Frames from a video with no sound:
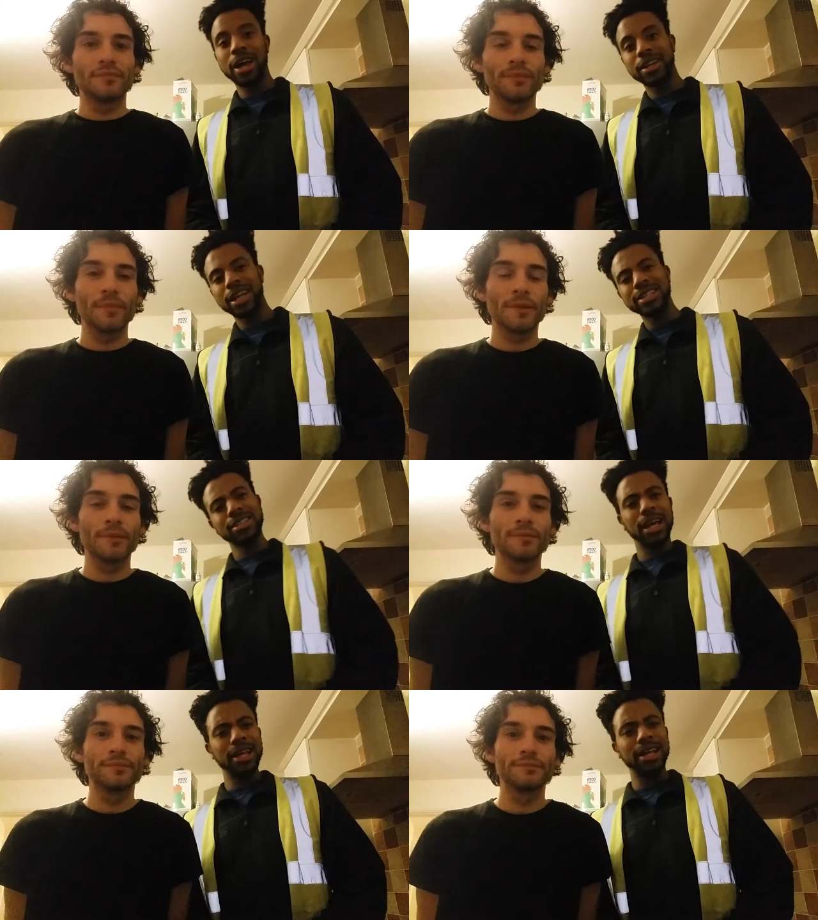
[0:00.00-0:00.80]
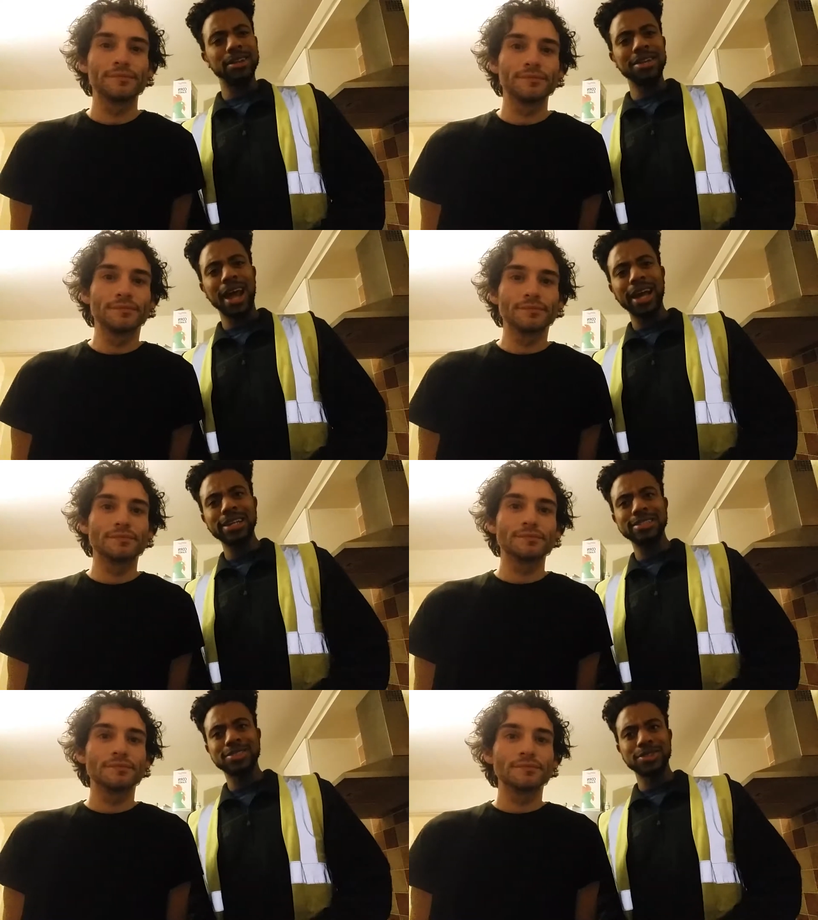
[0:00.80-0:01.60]
Speaker 1: And mm-hmm. it's kind of
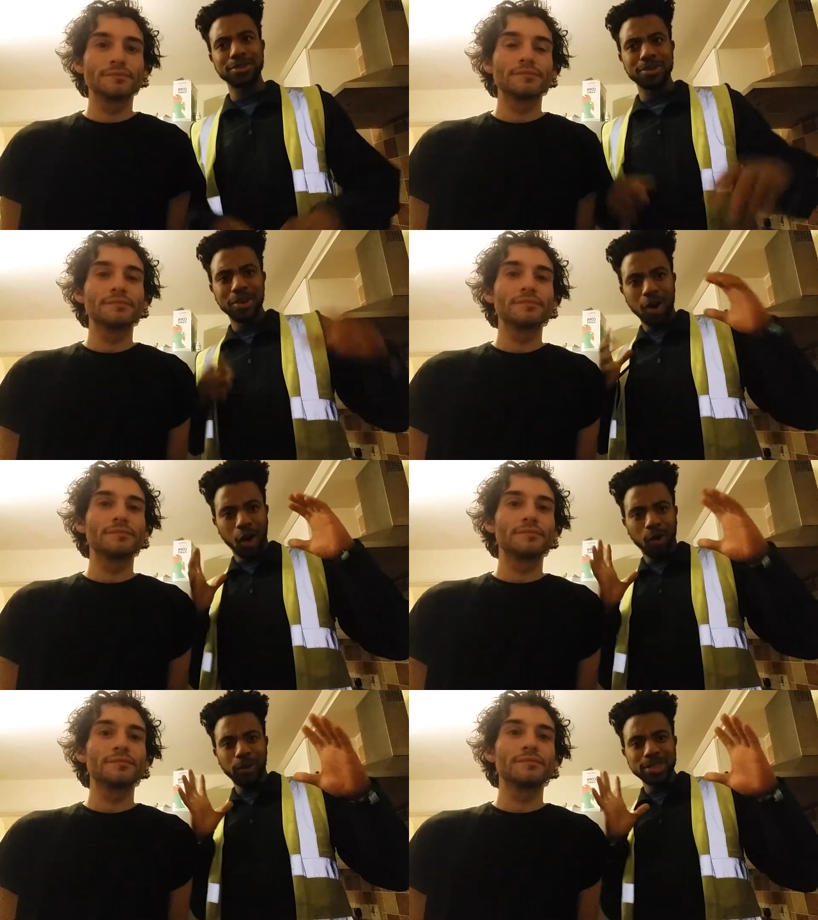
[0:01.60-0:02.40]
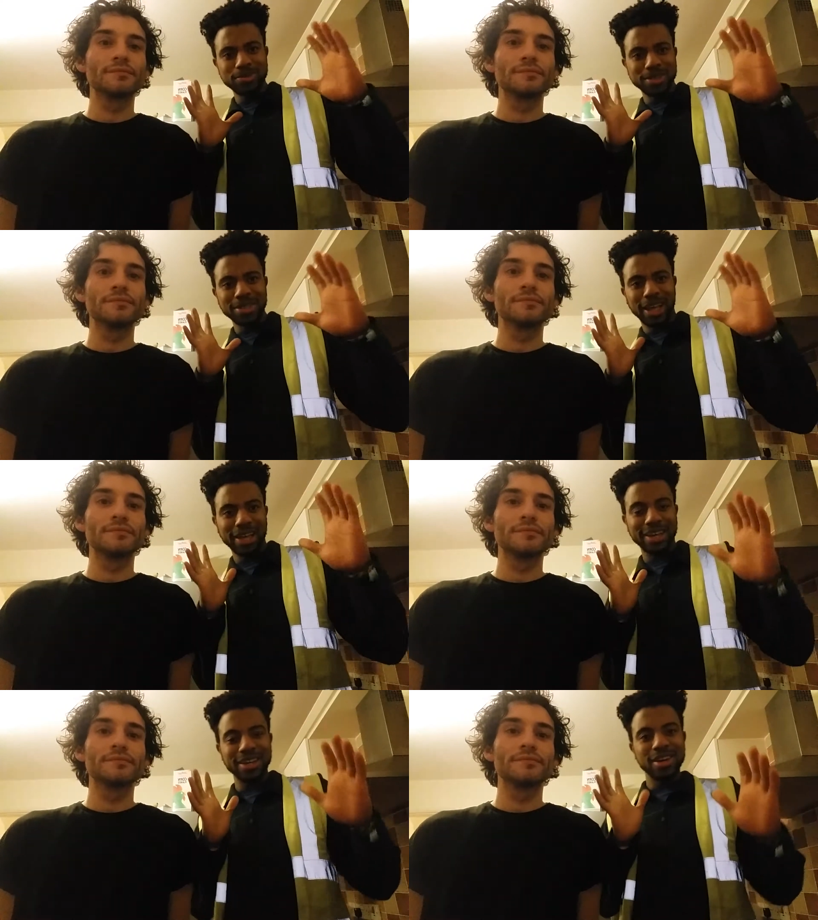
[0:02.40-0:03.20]
nice to always be
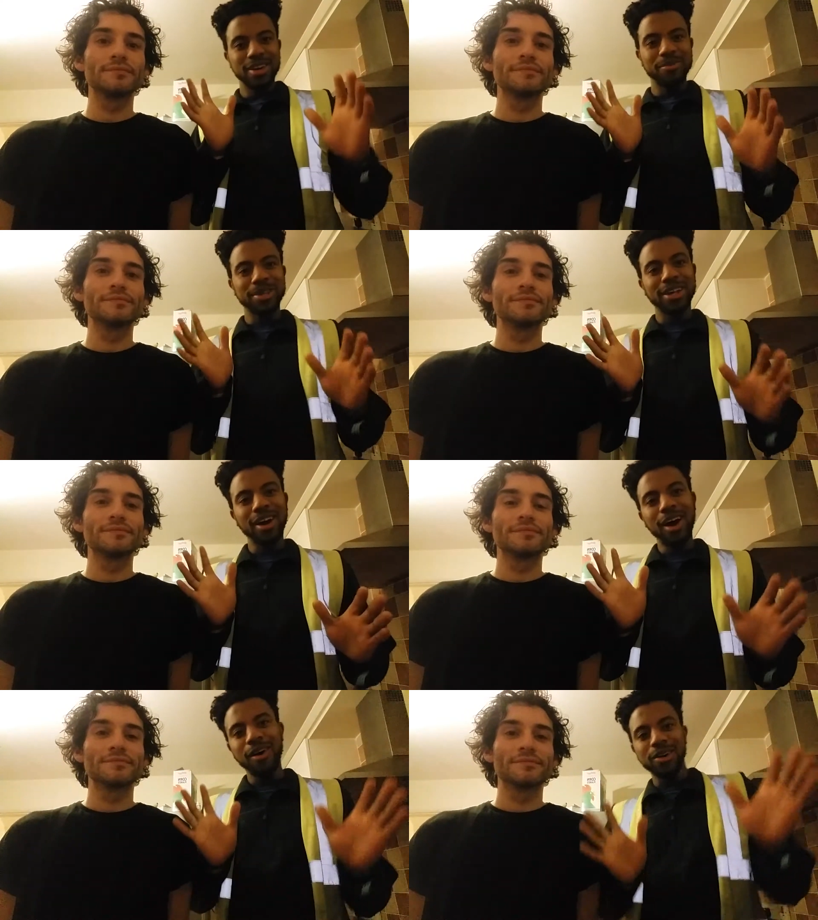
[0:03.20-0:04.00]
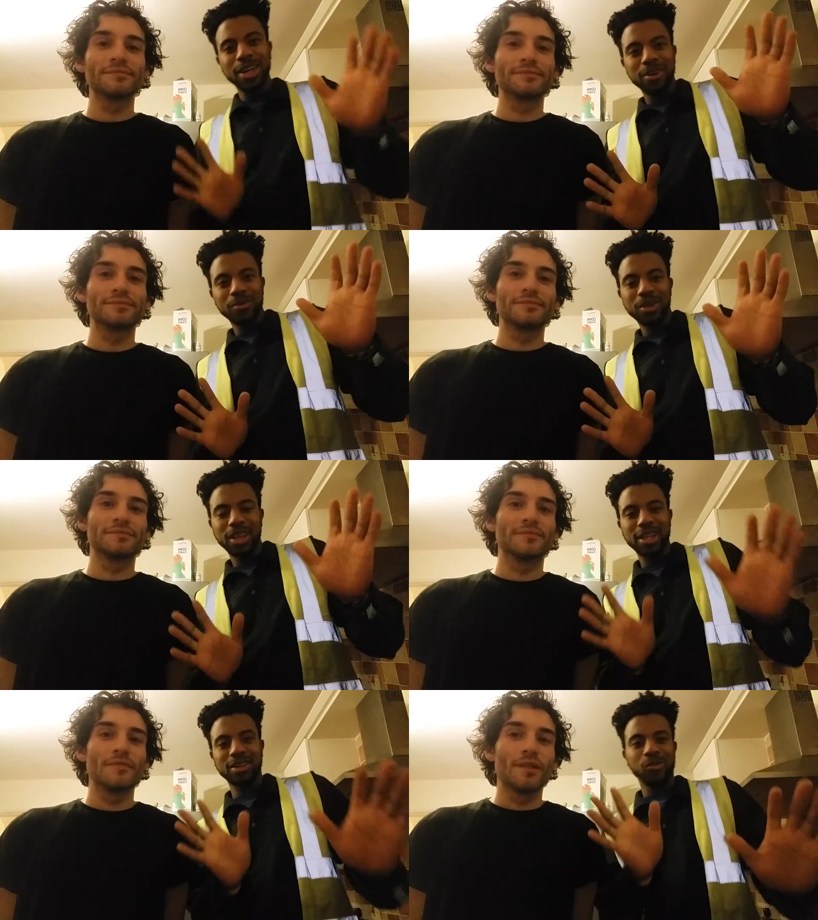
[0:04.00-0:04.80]
like, be are like, oh, okay, well,
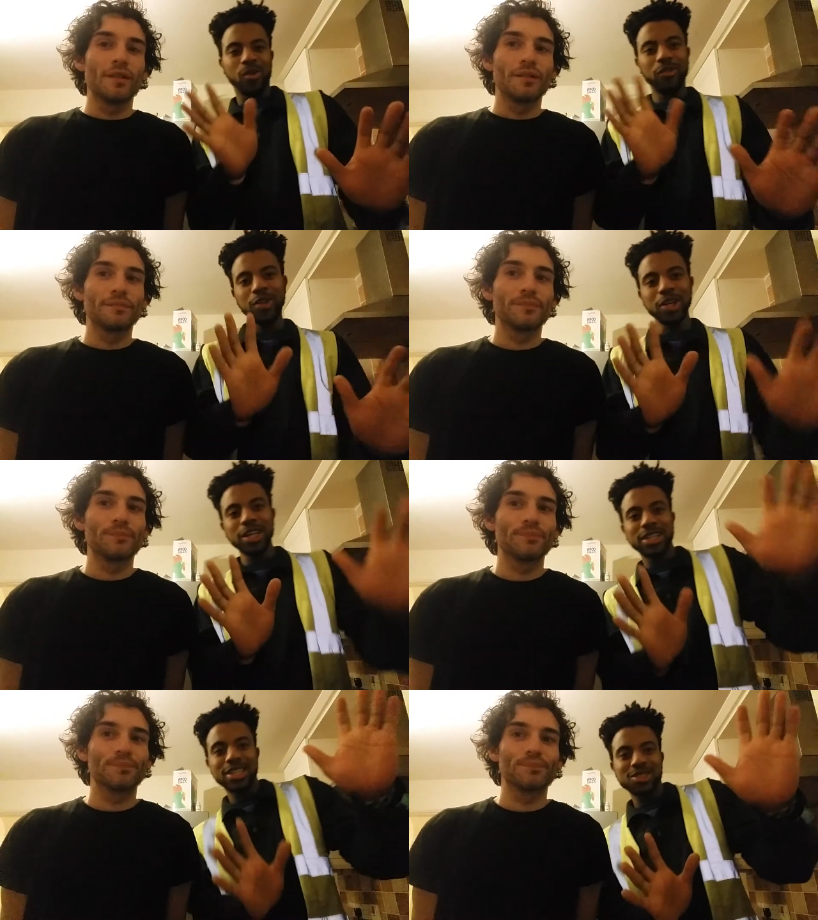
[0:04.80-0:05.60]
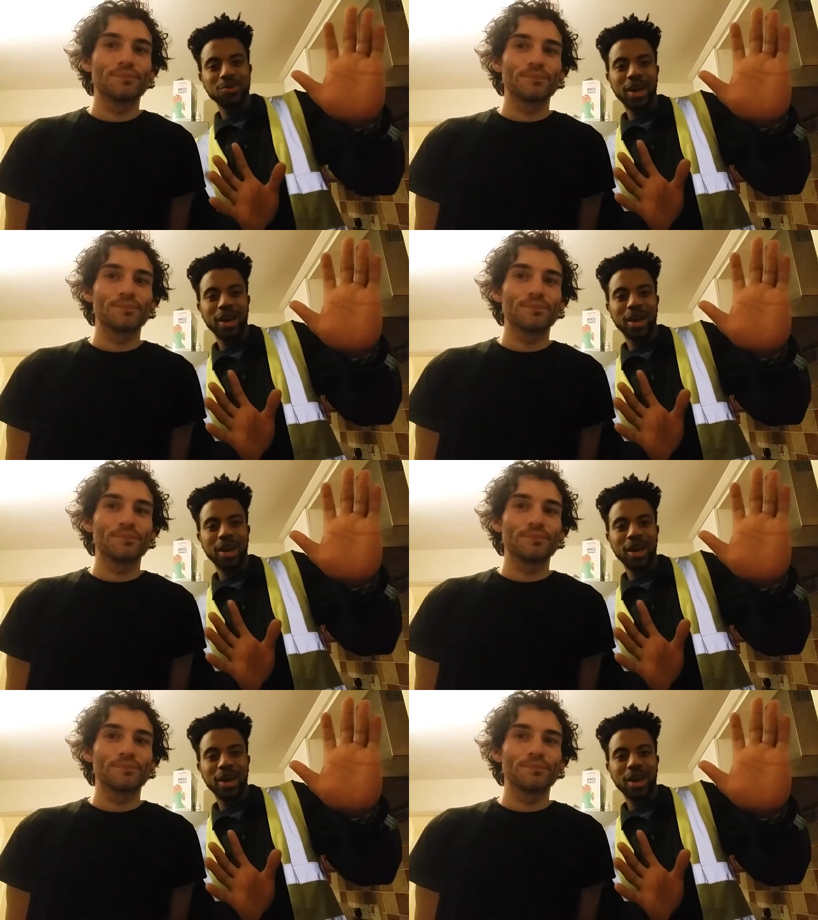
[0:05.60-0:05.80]
like if you look at it this